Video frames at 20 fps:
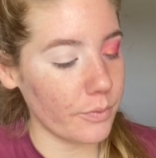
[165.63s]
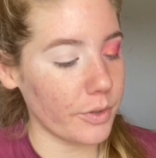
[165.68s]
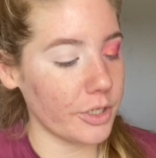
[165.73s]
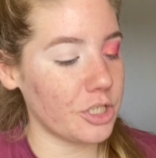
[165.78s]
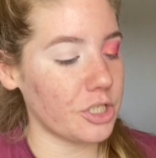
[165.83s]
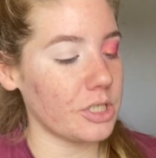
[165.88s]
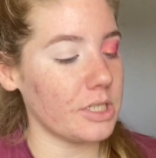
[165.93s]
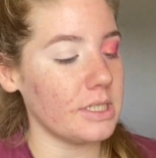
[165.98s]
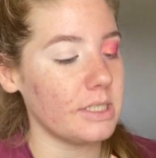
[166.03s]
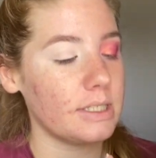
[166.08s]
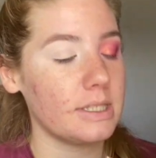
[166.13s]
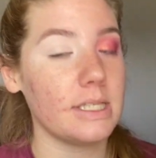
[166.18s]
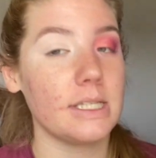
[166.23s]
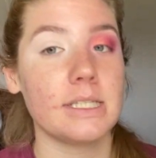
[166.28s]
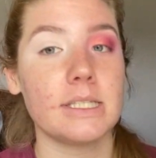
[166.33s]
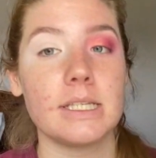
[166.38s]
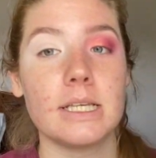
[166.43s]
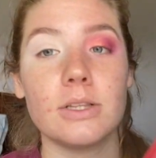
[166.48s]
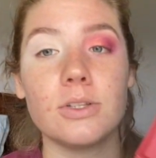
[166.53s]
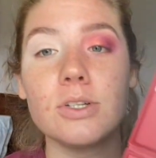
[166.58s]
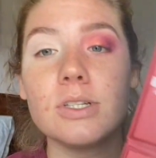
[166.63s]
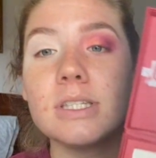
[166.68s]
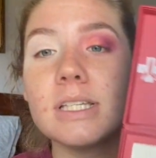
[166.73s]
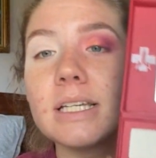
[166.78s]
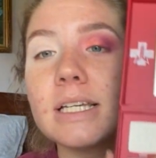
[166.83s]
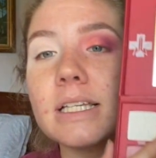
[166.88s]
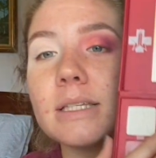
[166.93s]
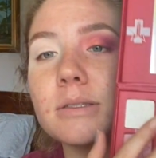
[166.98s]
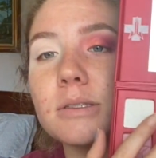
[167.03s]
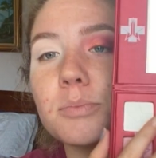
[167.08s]
which is this, it looks
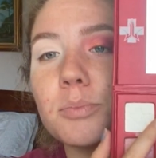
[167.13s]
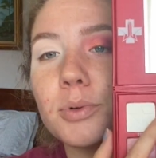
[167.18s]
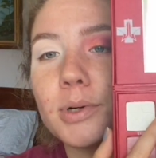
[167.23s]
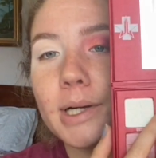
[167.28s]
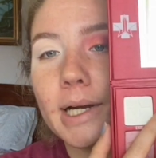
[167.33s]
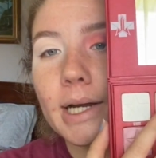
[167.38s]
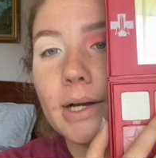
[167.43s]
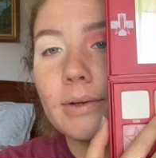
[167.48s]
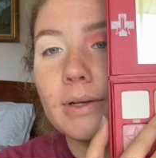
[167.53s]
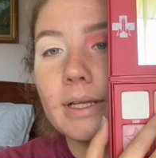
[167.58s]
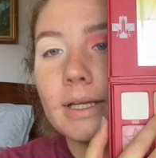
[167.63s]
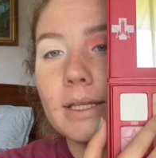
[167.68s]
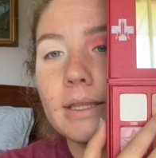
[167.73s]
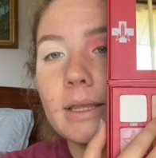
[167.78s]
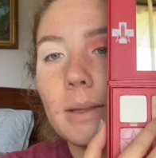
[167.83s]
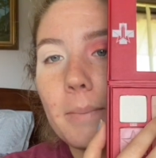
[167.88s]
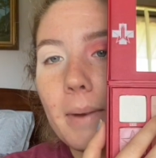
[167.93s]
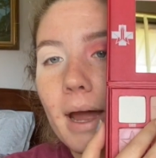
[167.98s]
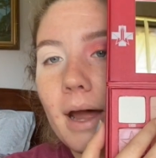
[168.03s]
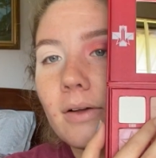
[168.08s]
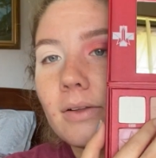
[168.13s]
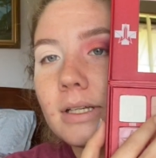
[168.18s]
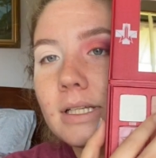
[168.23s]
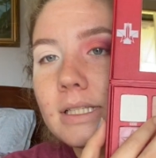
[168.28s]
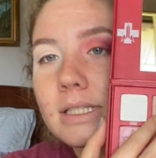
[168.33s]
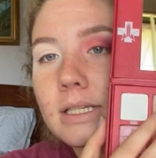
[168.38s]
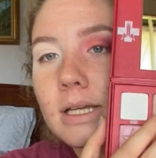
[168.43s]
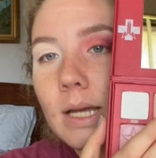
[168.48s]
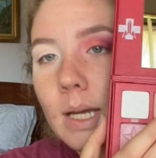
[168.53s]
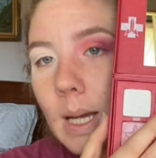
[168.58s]
like it's brown in the
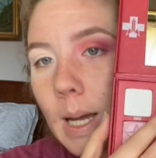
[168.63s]
palette,